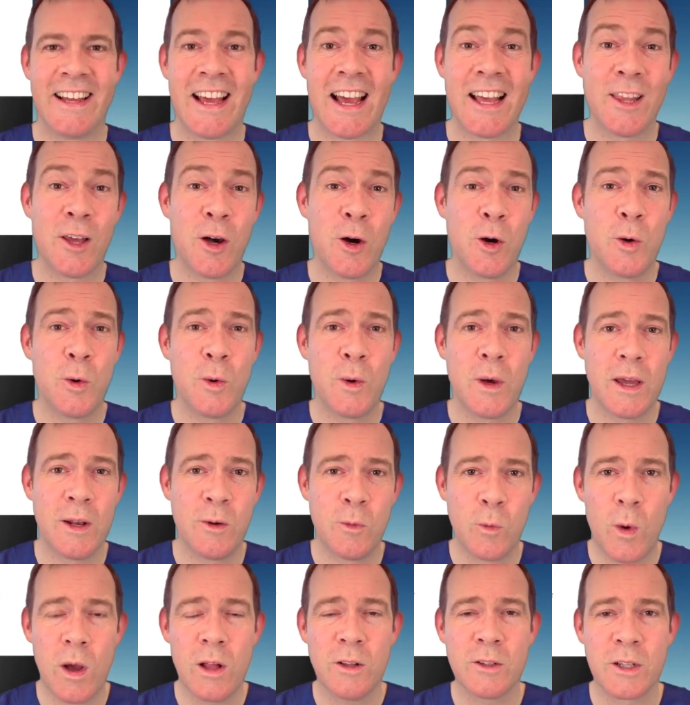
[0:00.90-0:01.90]
Hello
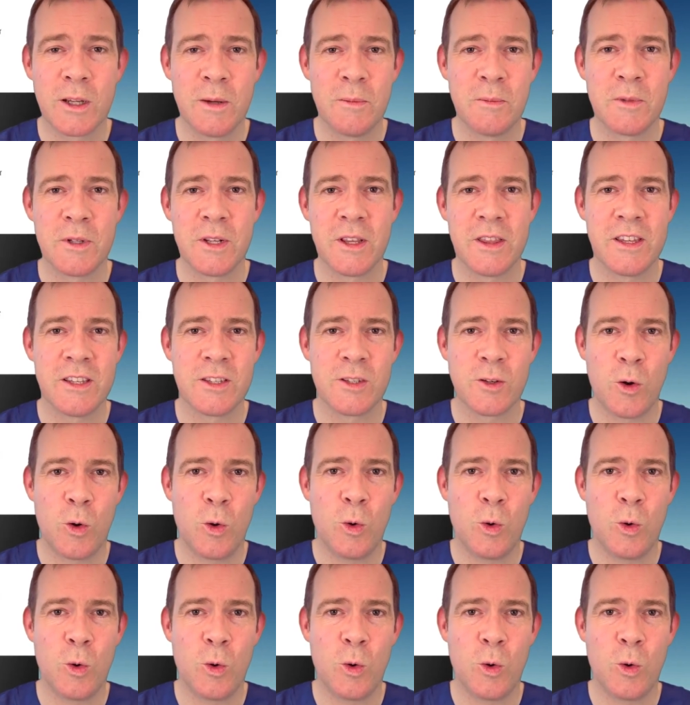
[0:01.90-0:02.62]
and welcome to this